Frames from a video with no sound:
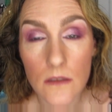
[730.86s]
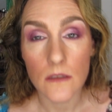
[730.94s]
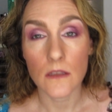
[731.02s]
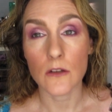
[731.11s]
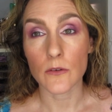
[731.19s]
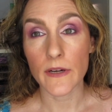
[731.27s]

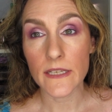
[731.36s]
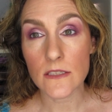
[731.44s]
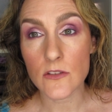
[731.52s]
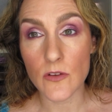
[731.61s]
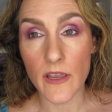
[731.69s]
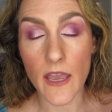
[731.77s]
All right,
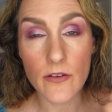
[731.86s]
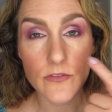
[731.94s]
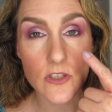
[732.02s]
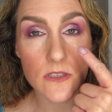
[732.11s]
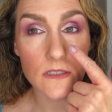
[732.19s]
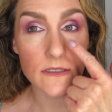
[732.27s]
so I have
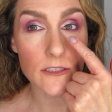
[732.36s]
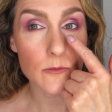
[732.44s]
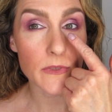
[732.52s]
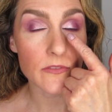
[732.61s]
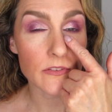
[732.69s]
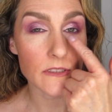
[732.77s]
just a little
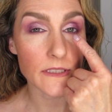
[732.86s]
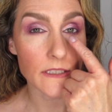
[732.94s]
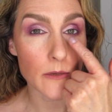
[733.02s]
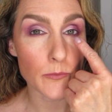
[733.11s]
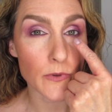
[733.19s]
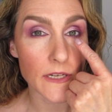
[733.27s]
bit of
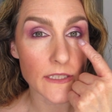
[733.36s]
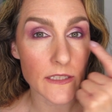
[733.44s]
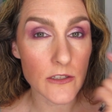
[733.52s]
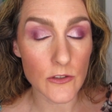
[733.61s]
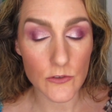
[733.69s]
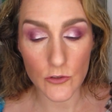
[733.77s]
cleanup right
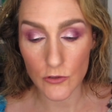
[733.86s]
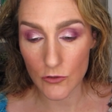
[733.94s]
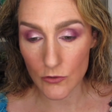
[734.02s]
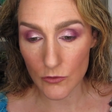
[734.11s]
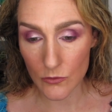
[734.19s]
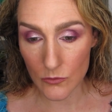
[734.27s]
here to
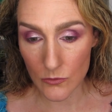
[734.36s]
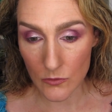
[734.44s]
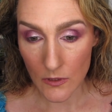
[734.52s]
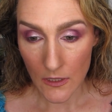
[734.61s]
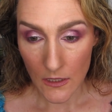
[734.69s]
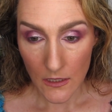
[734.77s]
do.
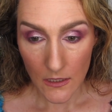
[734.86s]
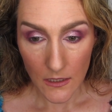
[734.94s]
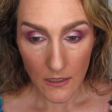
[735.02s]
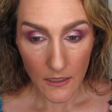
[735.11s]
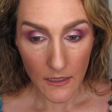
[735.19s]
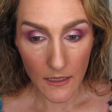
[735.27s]

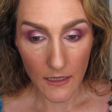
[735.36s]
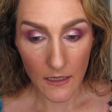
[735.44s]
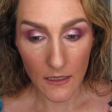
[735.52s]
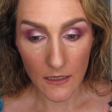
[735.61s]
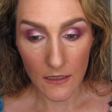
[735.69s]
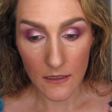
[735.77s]

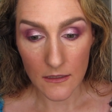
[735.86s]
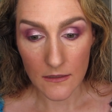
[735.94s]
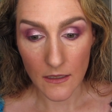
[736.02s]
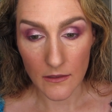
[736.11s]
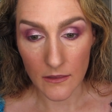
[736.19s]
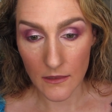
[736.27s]
And
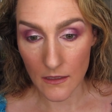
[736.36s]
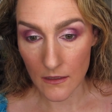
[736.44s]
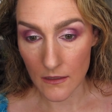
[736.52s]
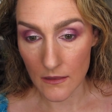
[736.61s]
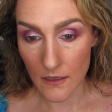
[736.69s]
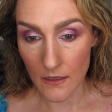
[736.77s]
I
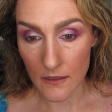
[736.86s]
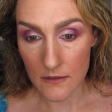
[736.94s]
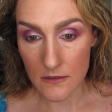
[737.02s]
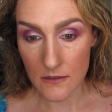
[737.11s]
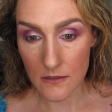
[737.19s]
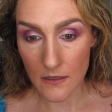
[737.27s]
think
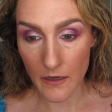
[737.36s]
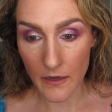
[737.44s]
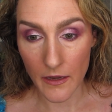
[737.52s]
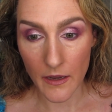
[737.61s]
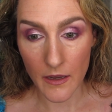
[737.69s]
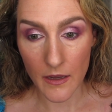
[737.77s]

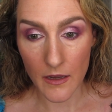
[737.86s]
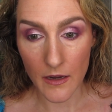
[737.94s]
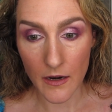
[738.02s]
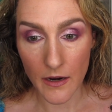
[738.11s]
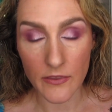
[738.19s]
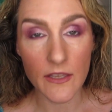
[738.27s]

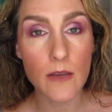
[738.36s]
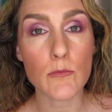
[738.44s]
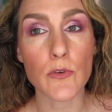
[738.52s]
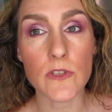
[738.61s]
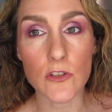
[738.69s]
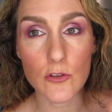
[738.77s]
I'm
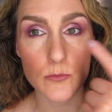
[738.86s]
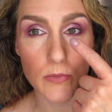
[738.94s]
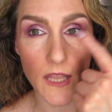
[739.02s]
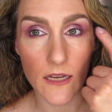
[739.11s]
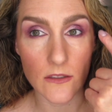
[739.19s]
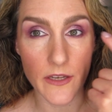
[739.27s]
going to do
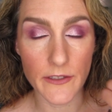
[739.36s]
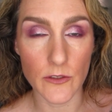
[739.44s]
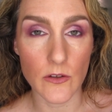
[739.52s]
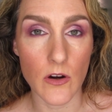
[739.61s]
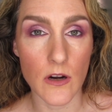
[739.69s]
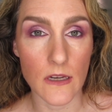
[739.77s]
black
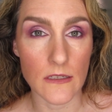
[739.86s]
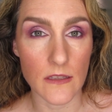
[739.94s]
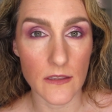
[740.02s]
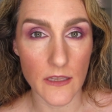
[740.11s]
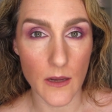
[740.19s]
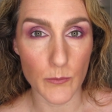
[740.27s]
liner on
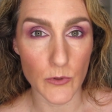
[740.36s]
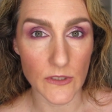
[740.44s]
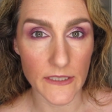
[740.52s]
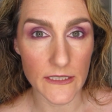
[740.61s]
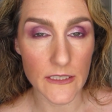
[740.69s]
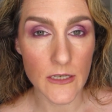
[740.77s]
the upper
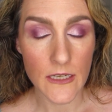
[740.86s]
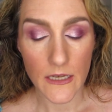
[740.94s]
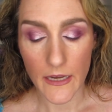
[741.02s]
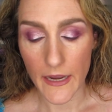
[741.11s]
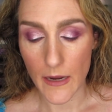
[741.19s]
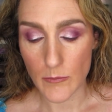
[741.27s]
lid.
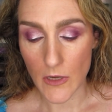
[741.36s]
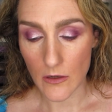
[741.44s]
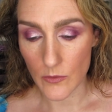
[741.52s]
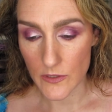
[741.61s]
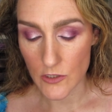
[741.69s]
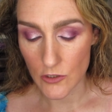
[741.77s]
I'm not
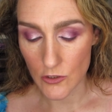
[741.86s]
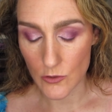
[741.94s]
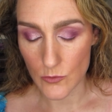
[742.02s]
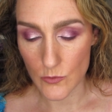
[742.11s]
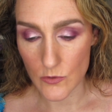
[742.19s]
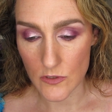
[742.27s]
going to
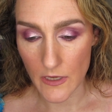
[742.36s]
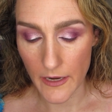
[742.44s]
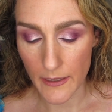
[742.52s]
use,